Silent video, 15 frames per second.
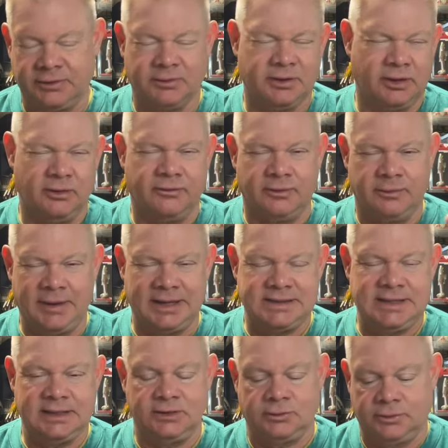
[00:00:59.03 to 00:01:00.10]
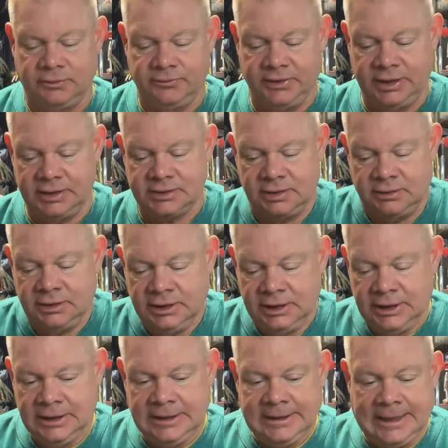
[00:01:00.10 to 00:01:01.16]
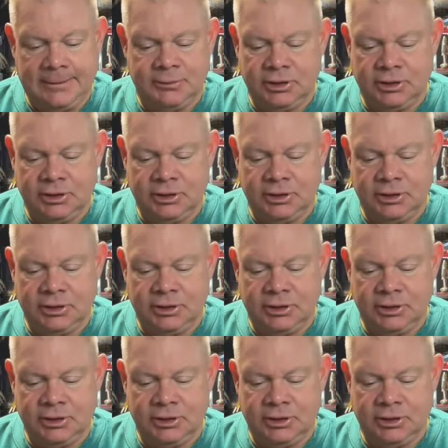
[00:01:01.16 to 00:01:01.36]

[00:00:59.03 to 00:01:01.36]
I'm going to go for about 10 to 12 days. So I'm